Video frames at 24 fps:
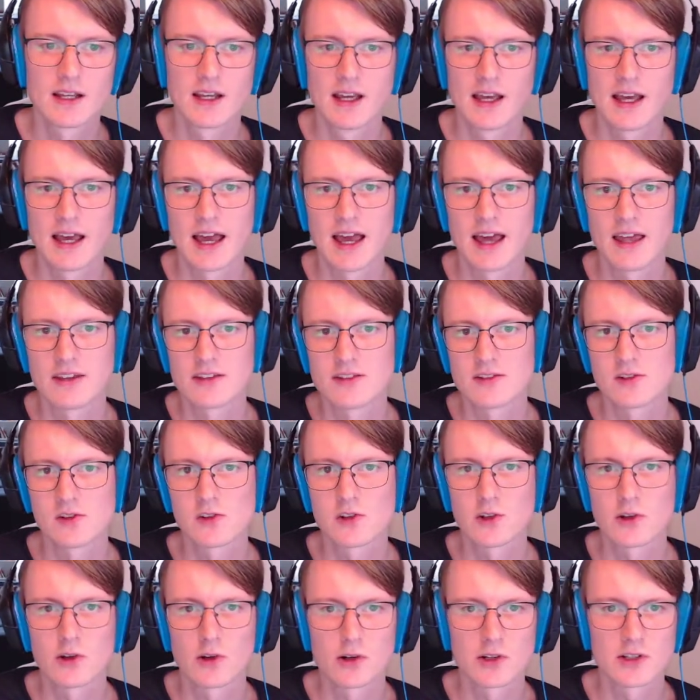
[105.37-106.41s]
And the
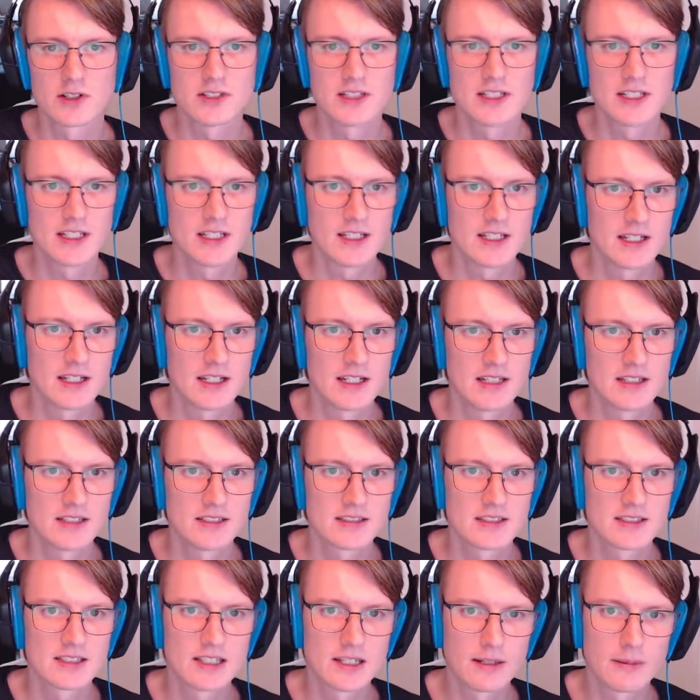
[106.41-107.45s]
security
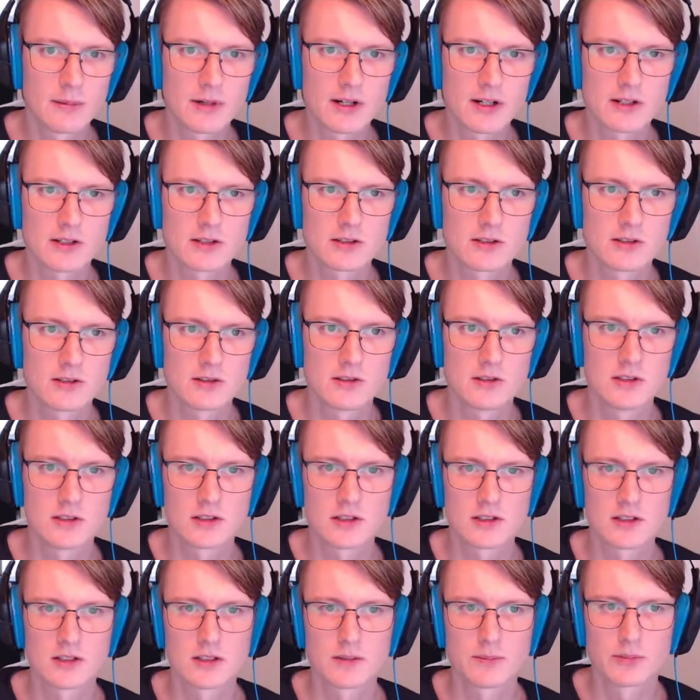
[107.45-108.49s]
is similar to
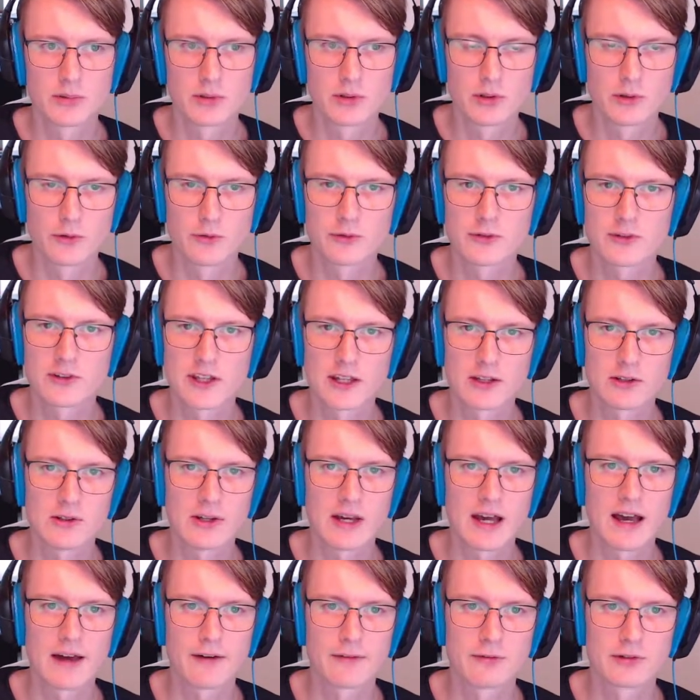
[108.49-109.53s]
the proofs that you
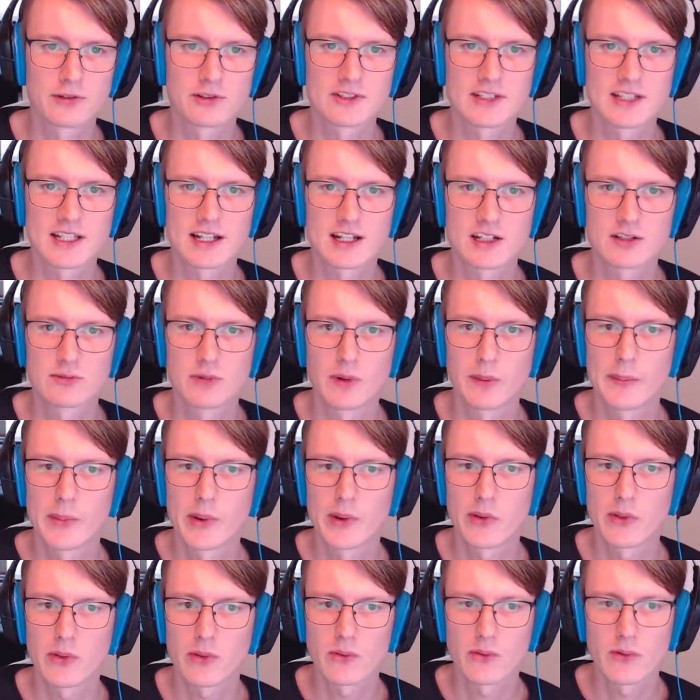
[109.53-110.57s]
have for TLS
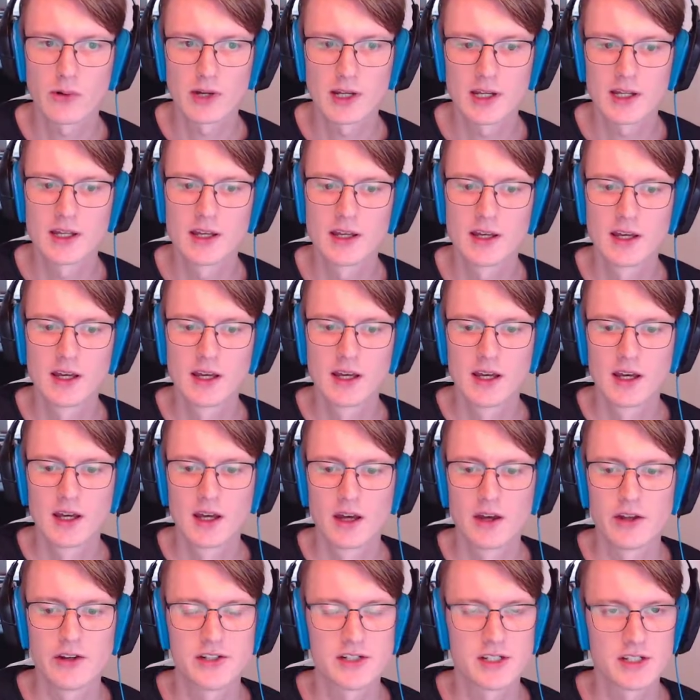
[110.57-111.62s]
1.3,
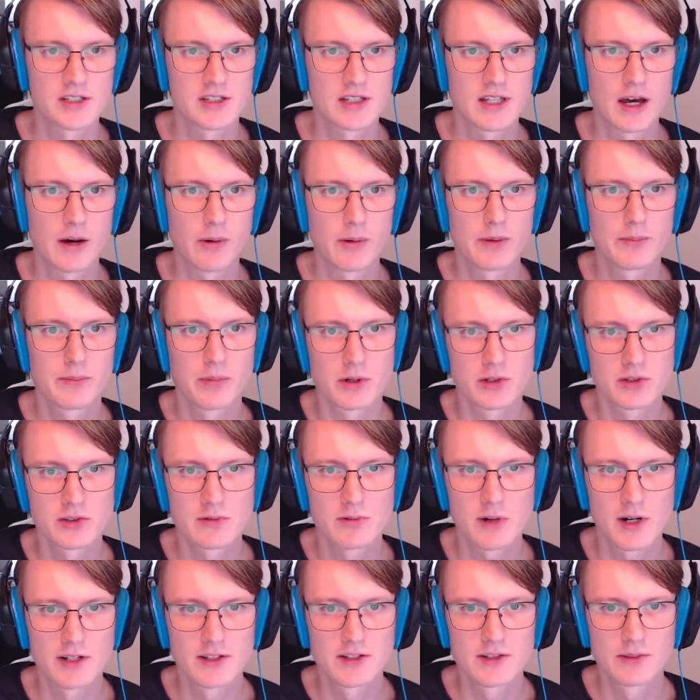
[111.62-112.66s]
just now with
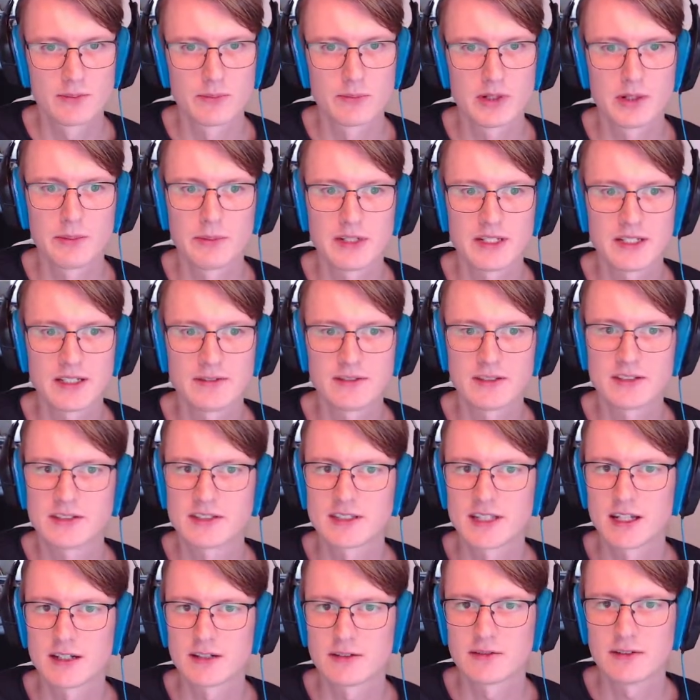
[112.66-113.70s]
post-quantum primitives
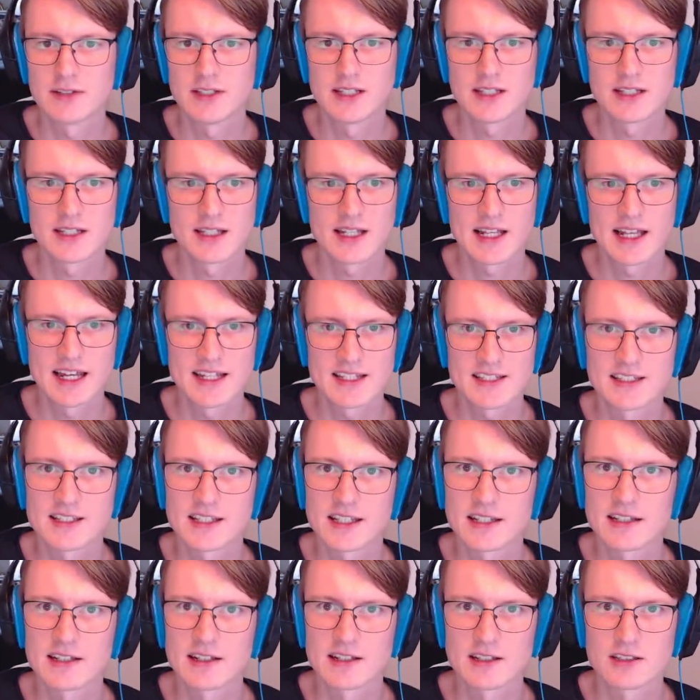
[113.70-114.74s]
instead of the
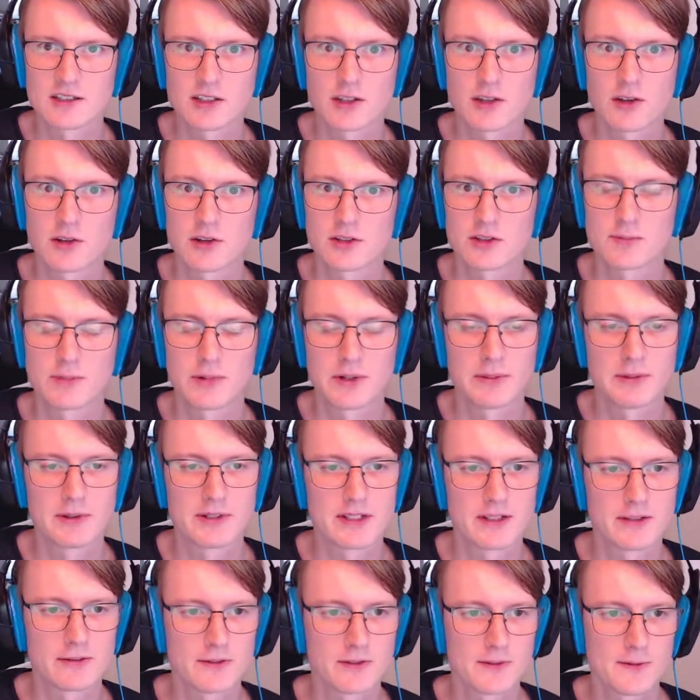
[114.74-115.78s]
classically secured
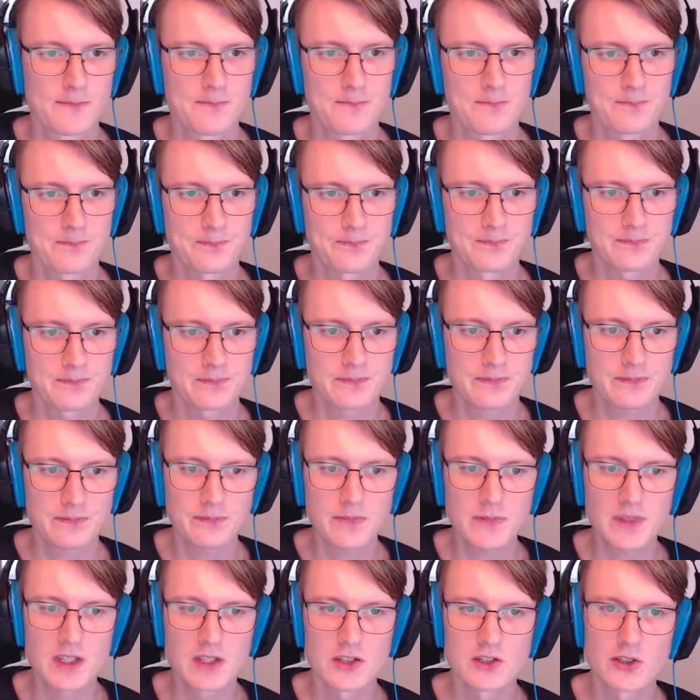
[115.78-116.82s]
primitives.
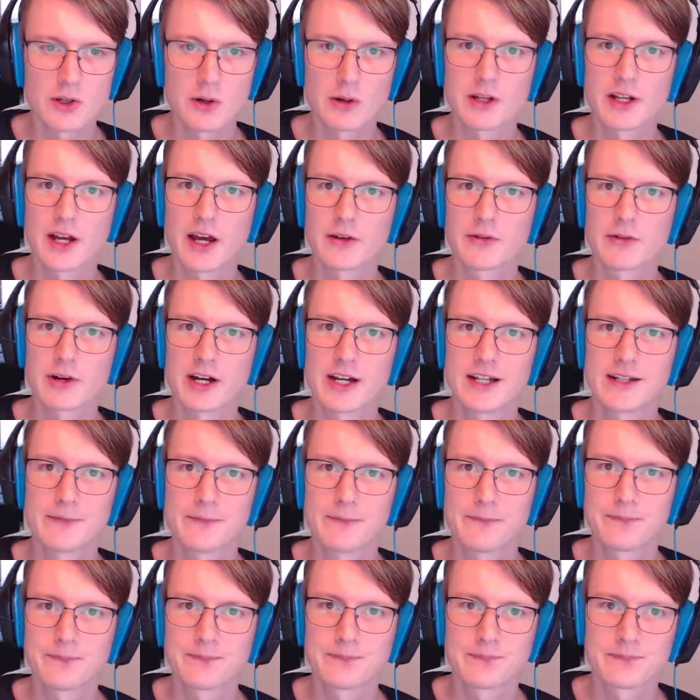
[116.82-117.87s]
So we're done, right?
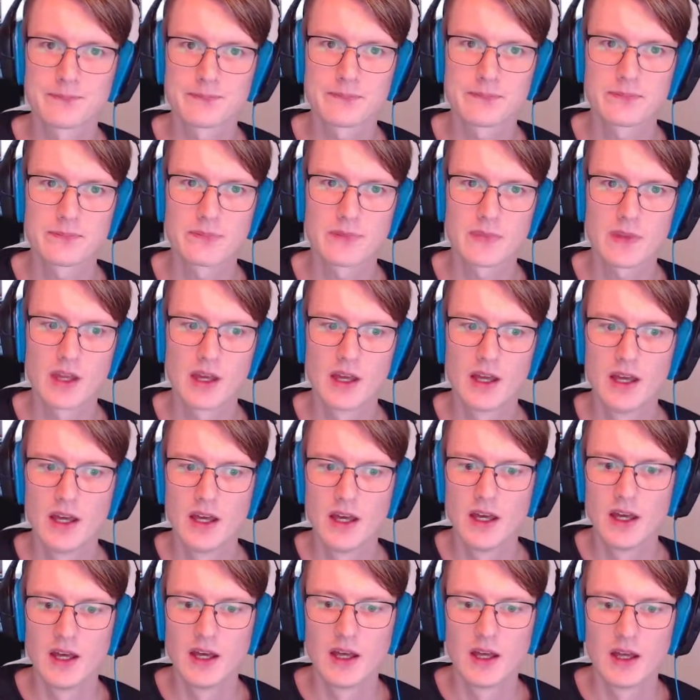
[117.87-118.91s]

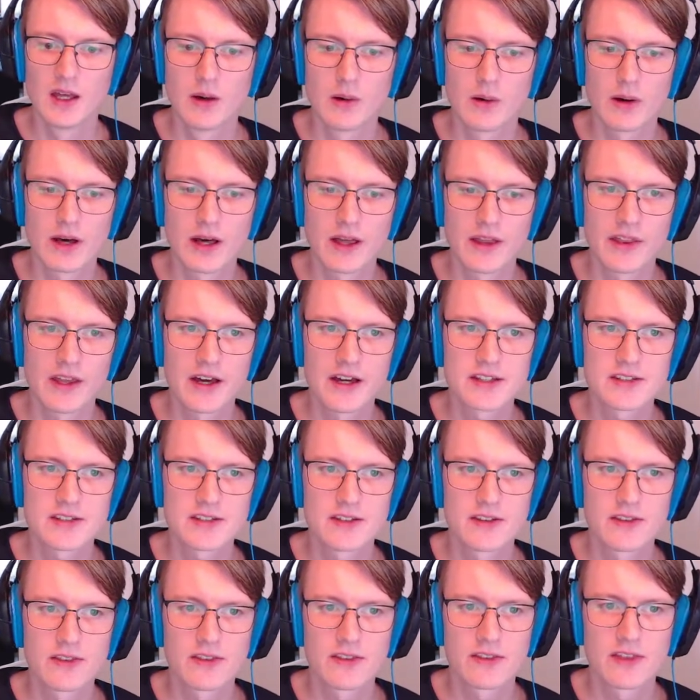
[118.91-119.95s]
Well, that's
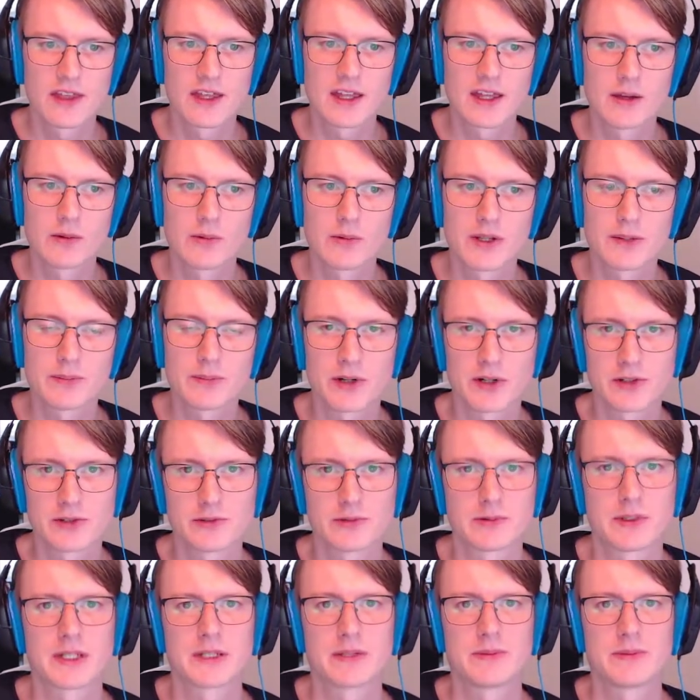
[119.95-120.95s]
the thing with post-quantum